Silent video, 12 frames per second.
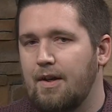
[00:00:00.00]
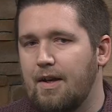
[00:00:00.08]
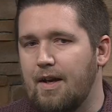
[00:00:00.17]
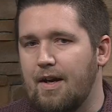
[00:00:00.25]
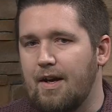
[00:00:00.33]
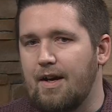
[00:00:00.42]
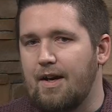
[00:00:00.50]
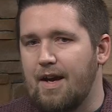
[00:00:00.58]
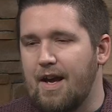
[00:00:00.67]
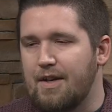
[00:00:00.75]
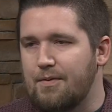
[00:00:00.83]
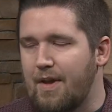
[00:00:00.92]

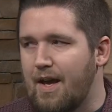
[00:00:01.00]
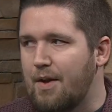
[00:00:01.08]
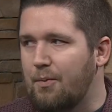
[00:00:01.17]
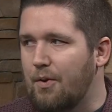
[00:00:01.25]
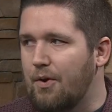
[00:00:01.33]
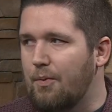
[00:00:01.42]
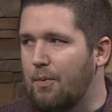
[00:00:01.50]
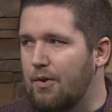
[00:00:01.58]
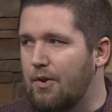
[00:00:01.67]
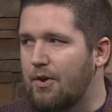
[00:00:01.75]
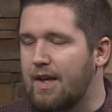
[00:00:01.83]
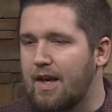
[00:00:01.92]
Ahead of that, we're
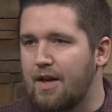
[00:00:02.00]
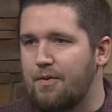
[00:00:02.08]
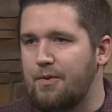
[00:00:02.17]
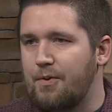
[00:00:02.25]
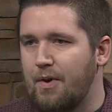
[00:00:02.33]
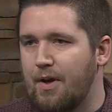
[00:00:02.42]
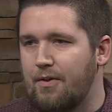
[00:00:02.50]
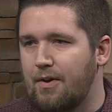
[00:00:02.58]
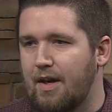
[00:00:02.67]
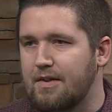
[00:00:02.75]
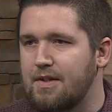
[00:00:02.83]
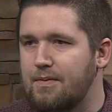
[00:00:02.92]
looking at a few other
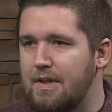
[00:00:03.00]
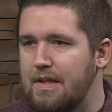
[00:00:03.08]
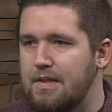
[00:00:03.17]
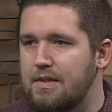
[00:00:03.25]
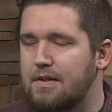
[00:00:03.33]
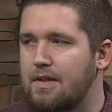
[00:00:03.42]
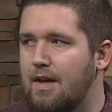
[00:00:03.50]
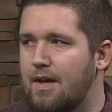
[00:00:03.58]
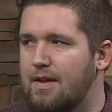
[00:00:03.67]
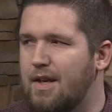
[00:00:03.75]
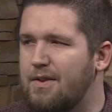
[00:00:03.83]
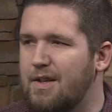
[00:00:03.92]
activities.
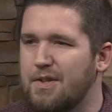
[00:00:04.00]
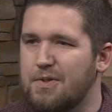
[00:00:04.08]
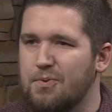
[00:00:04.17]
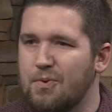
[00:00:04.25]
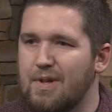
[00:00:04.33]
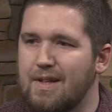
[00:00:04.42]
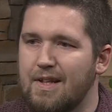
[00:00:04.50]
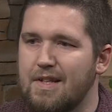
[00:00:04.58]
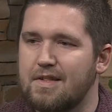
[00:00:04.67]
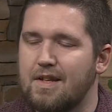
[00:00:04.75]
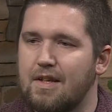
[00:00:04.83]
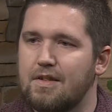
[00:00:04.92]
Nothing's really
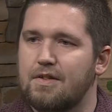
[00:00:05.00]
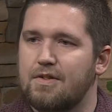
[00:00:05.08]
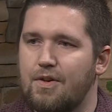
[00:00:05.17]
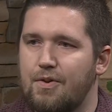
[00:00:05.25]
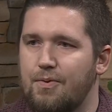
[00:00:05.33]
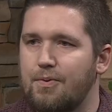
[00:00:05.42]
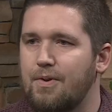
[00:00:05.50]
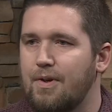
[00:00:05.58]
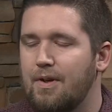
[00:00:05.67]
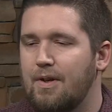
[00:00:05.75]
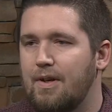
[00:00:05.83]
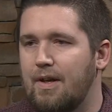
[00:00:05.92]
set in stone.
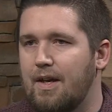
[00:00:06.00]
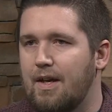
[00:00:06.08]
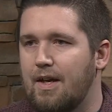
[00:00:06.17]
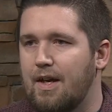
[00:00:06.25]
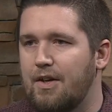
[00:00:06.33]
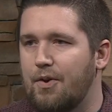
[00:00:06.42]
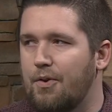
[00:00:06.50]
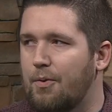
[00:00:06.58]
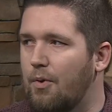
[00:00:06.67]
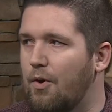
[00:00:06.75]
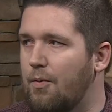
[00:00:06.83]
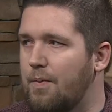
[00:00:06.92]
I know that
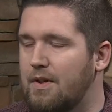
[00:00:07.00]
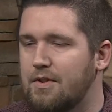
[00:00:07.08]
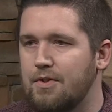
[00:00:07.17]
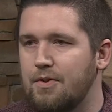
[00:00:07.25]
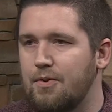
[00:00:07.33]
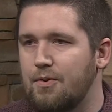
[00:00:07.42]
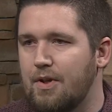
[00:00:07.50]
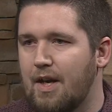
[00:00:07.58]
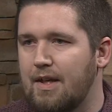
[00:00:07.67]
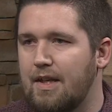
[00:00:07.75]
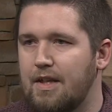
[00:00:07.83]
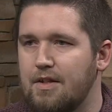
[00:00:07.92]
we're hoping to
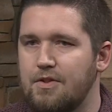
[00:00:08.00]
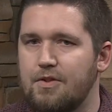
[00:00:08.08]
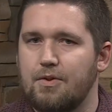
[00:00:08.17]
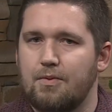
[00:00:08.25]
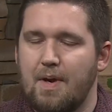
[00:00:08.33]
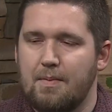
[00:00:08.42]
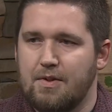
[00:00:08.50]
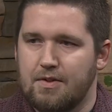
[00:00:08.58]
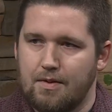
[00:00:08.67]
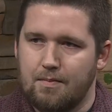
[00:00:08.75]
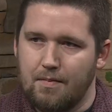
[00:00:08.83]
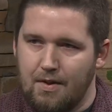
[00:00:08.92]
kind of get into maybe
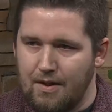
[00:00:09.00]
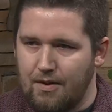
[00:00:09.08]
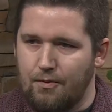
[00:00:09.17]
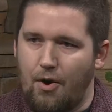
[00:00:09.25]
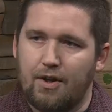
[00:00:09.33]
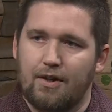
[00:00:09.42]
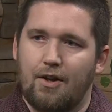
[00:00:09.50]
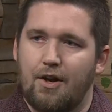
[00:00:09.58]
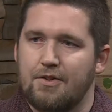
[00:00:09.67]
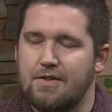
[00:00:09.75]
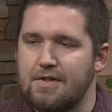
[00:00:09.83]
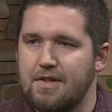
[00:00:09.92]
some rocket
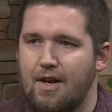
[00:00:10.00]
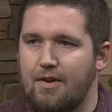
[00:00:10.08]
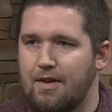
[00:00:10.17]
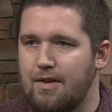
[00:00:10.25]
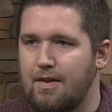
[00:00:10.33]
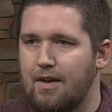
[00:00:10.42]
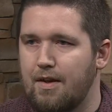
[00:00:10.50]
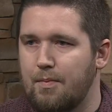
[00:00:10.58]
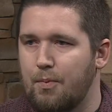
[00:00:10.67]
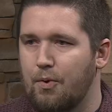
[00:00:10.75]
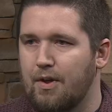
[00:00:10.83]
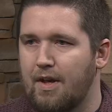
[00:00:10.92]
launches down in
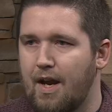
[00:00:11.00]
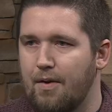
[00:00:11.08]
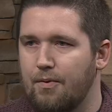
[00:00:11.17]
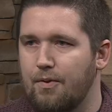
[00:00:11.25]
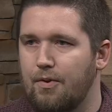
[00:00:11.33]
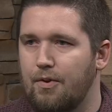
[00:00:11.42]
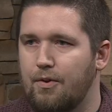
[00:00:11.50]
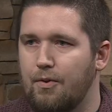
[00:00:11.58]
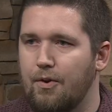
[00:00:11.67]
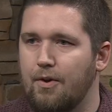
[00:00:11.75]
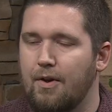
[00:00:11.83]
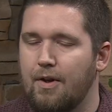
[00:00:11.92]
Canaveral,
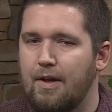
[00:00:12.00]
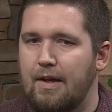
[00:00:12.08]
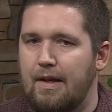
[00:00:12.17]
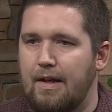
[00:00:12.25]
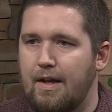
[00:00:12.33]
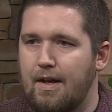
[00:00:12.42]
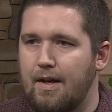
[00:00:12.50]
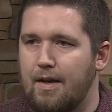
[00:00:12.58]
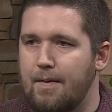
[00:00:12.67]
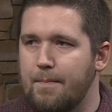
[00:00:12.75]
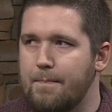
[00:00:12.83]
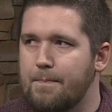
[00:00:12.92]
or
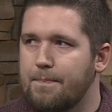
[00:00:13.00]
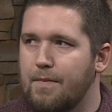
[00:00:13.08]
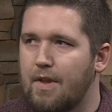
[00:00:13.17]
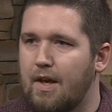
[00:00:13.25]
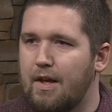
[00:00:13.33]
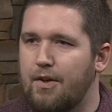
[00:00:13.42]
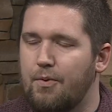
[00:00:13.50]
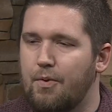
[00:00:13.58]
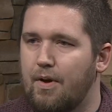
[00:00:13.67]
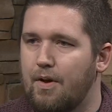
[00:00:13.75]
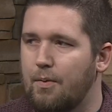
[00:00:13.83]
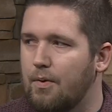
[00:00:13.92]
I know
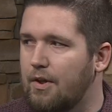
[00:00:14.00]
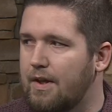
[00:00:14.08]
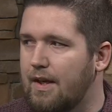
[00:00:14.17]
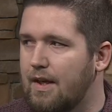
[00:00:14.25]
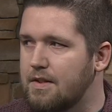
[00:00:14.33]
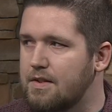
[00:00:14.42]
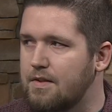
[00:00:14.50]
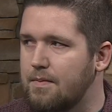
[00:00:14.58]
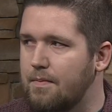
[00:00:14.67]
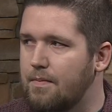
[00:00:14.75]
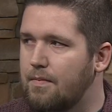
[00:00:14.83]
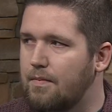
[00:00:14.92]
we're looking at some